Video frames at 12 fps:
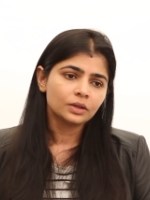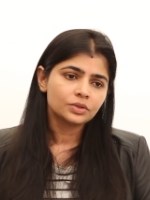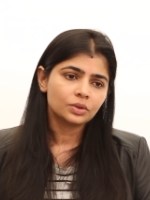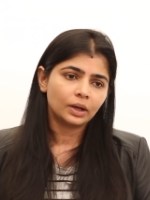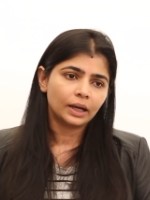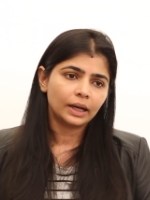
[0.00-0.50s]

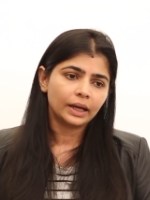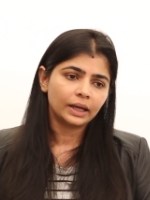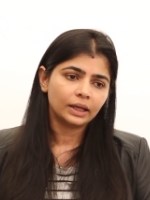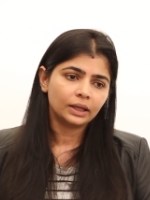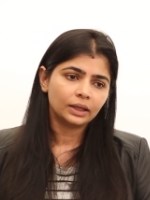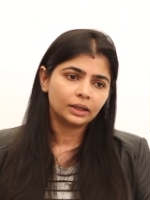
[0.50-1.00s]
So
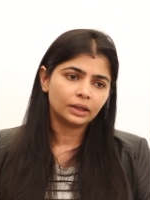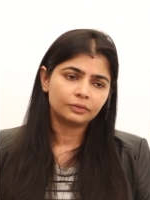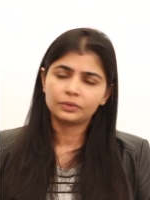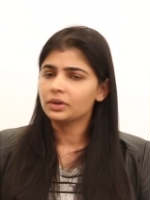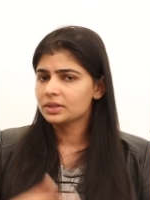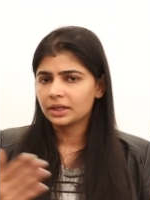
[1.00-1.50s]
I
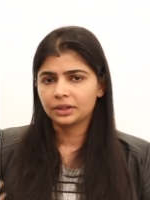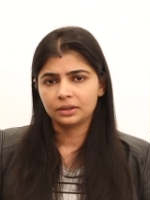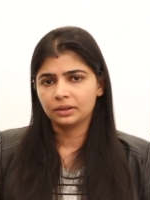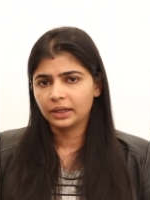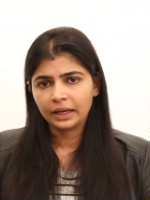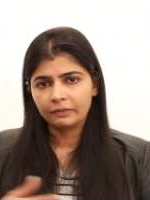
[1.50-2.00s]
of course I,
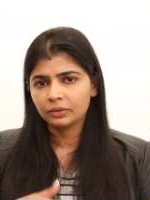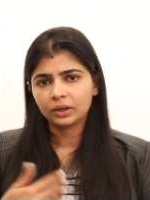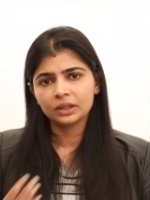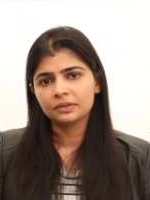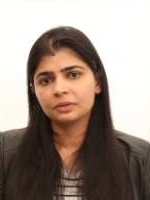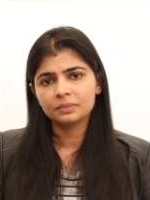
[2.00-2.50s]
they have
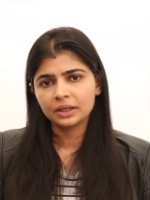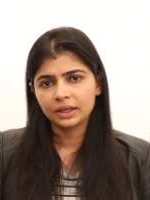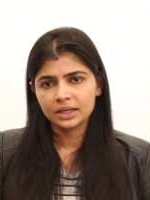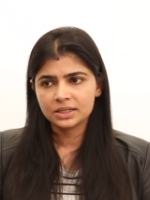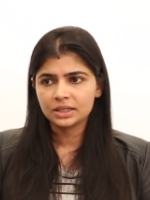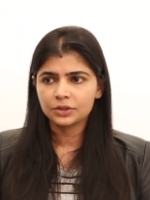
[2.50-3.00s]
not given me a
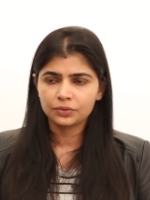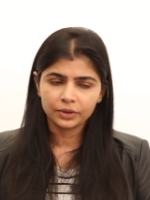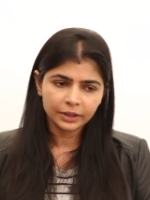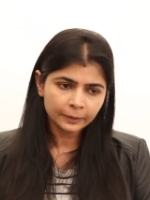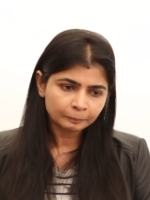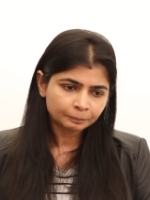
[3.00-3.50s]
receipt
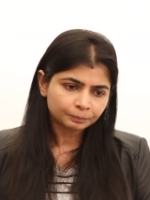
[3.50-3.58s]
for it